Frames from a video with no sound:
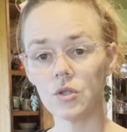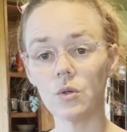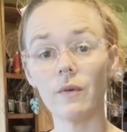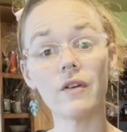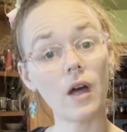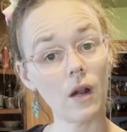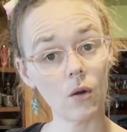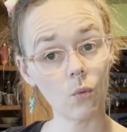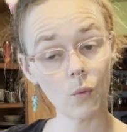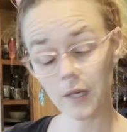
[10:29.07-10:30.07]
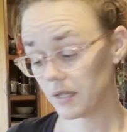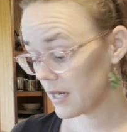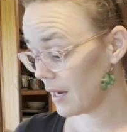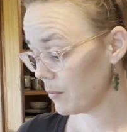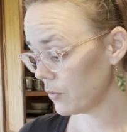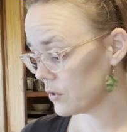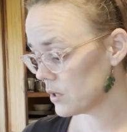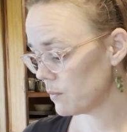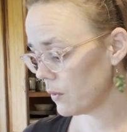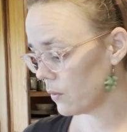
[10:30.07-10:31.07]
So we've got our 1
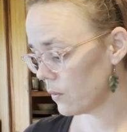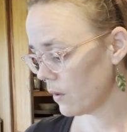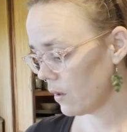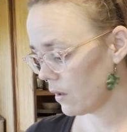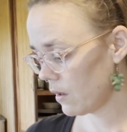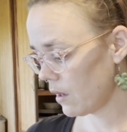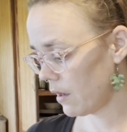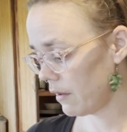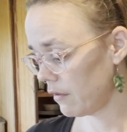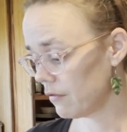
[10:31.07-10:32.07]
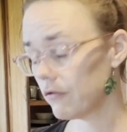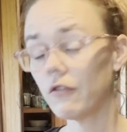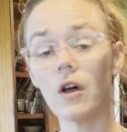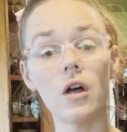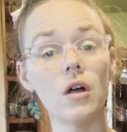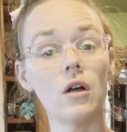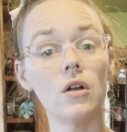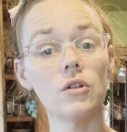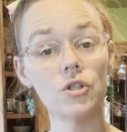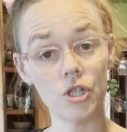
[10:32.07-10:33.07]
tablespoon of
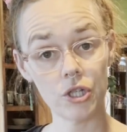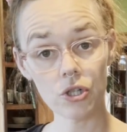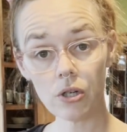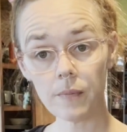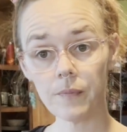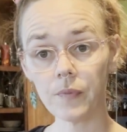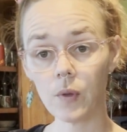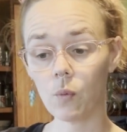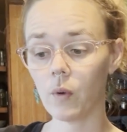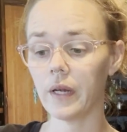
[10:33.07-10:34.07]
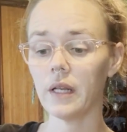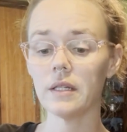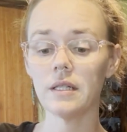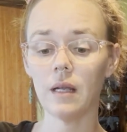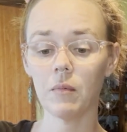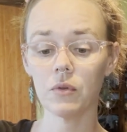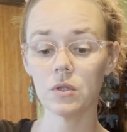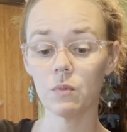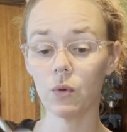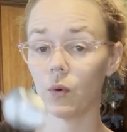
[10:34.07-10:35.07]
ginger, 1
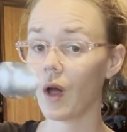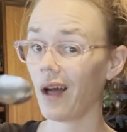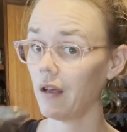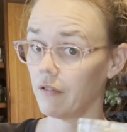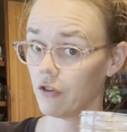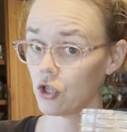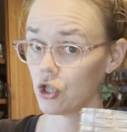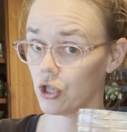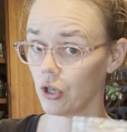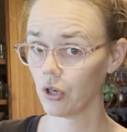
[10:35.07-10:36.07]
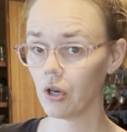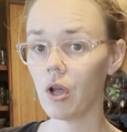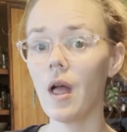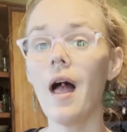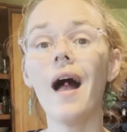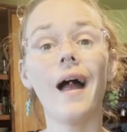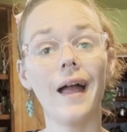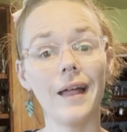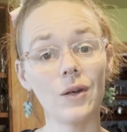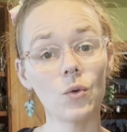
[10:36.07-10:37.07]
tablespoon of sugar,
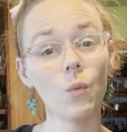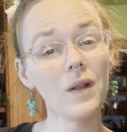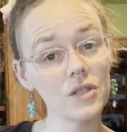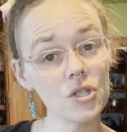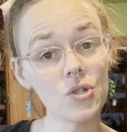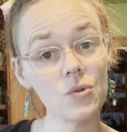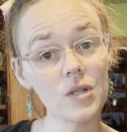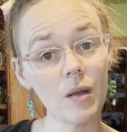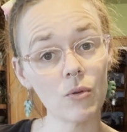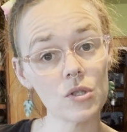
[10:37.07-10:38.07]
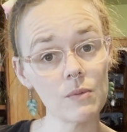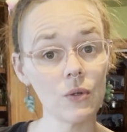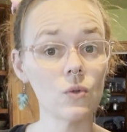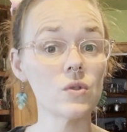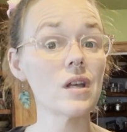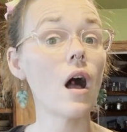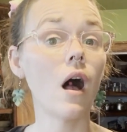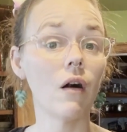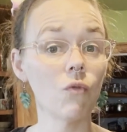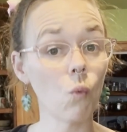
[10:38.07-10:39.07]
and 1 to 2 tablespoons
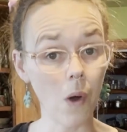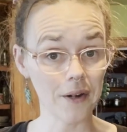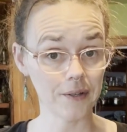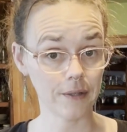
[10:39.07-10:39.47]
of water.